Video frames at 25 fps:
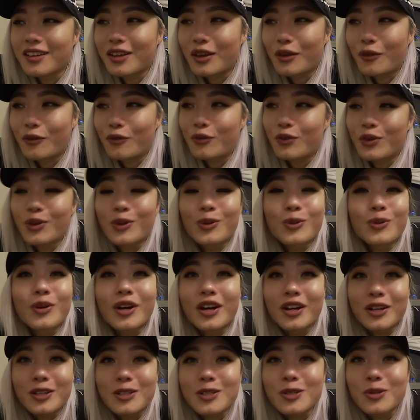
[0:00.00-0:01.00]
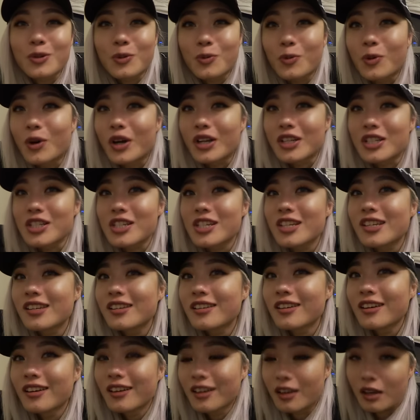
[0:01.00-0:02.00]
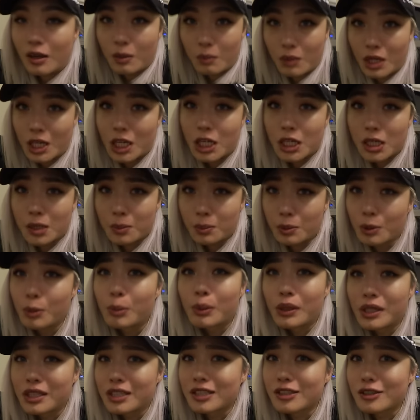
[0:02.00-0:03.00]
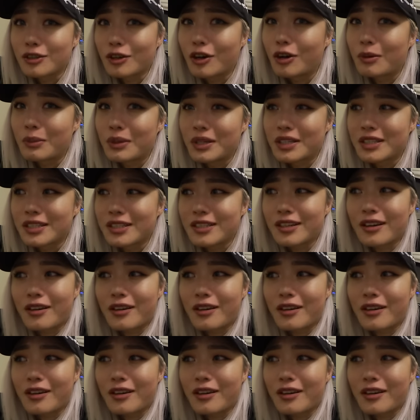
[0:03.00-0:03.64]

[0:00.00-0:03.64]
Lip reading: If you guys want a meetup, please comment.